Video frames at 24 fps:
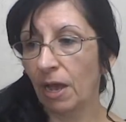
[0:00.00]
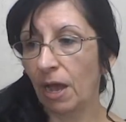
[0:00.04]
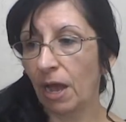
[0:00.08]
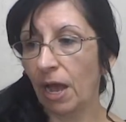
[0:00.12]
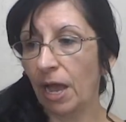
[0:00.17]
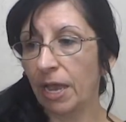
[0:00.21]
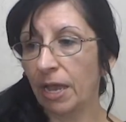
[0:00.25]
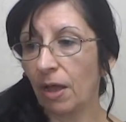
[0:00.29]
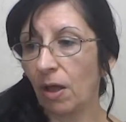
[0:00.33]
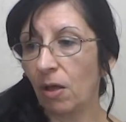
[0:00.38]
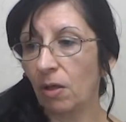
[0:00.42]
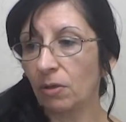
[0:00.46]

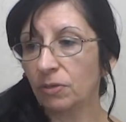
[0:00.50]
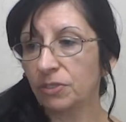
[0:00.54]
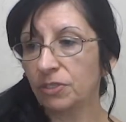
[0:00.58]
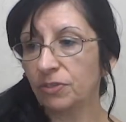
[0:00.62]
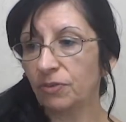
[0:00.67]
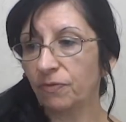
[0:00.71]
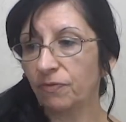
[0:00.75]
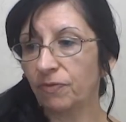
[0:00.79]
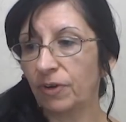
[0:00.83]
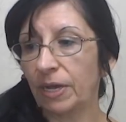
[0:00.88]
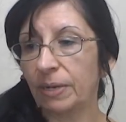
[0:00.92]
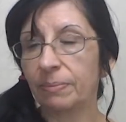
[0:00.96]
I
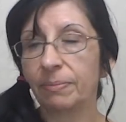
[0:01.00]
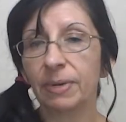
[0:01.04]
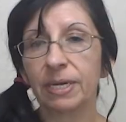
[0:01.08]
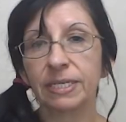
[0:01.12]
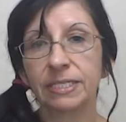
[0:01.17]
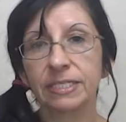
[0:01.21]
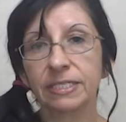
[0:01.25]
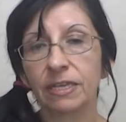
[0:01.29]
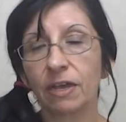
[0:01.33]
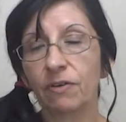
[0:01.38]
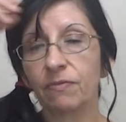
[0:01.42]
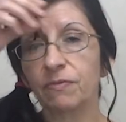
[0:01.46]
also find
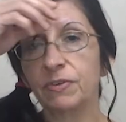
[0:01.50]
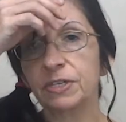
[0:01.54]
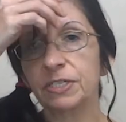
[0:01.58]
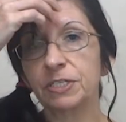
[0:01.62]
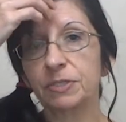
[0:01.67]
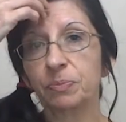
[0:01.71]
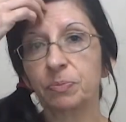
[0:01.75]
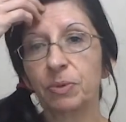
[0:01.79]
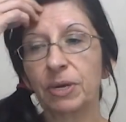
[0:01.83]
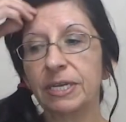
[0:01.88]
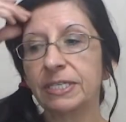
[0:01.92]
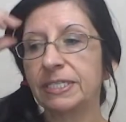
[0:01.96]
myself
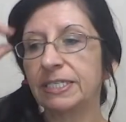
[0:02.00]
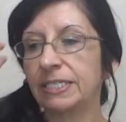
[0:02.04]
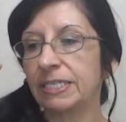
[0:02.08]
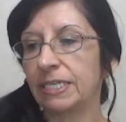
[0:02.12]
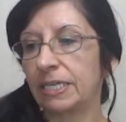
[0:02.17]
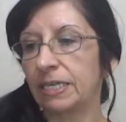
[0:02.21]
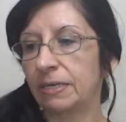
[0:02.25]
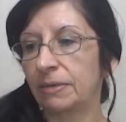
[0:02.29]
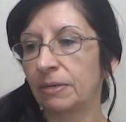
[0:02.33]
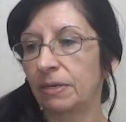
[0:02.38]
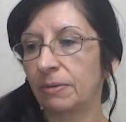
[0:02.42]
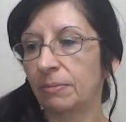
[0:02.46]

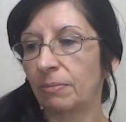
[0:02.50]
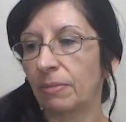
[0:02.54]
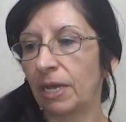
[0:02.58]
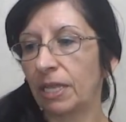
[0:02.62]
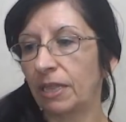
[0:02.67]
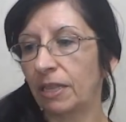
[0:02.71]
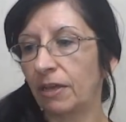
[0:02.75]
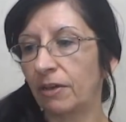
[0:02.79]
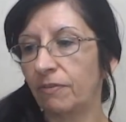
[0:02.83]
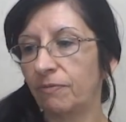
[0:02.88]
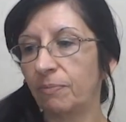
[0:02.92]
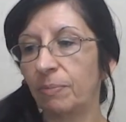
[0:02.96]
expressing my
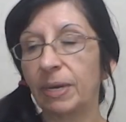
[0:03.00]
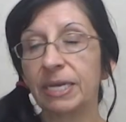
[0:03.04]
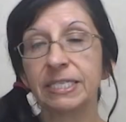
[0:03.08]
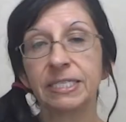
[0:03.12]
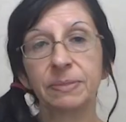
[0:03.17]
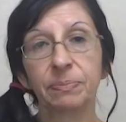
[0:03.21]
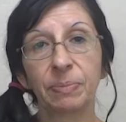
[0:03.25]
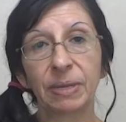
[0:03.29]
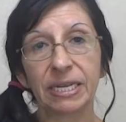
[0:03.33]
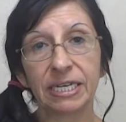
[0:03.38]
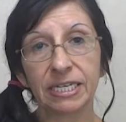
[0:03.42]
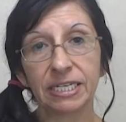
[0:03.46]
love by
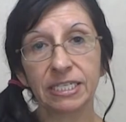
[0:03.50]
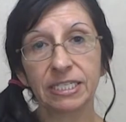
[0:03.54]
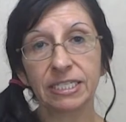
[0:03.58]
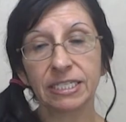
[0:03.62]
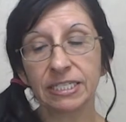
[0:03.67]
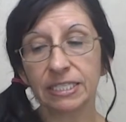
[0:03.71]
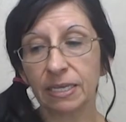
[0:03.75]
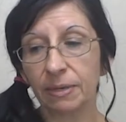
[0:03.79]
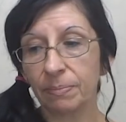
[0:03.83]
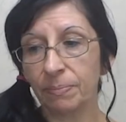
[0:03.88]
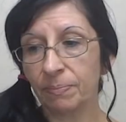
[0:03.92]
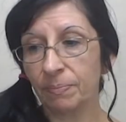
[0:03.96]
spending
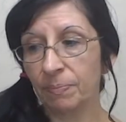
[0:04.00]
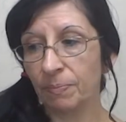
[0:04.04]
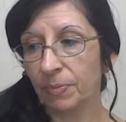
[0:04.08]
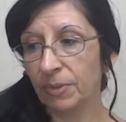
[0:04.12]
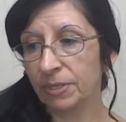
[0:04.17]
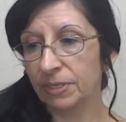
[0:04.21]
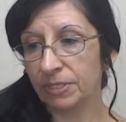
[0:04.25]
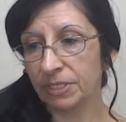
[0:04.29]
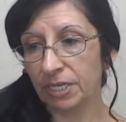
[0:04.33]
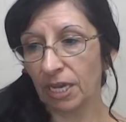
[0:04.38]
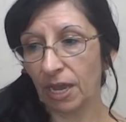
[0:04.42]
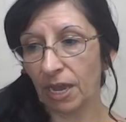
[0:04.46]
some
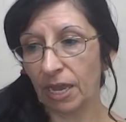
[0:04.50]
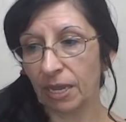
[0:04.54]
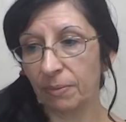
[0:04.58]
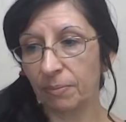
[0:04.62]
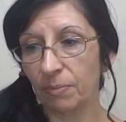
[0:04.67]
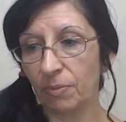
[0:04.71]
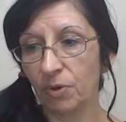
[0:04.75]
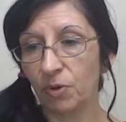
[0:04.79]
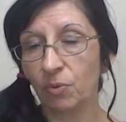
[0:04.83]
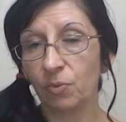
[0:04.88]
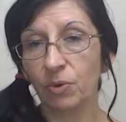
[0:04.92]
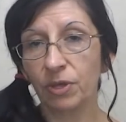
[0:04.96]

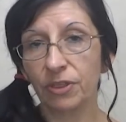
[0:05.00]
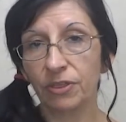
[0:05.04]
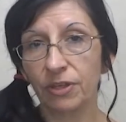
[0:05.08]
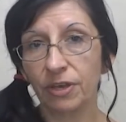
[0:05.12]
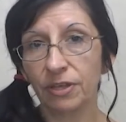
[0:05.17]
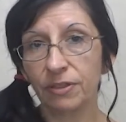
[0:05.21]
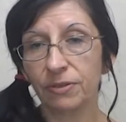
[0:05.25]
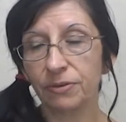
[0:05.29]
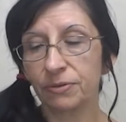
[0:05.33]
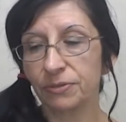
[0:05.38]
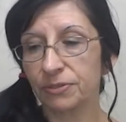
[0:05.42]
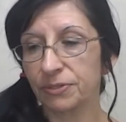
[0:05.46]
time with
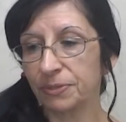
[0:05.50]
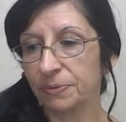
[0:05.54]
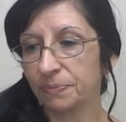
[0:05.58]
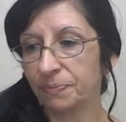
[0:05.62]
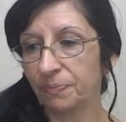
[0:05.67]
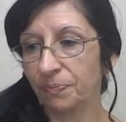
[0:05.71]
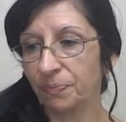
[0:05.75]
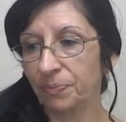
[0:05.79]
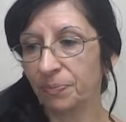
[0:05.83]
others.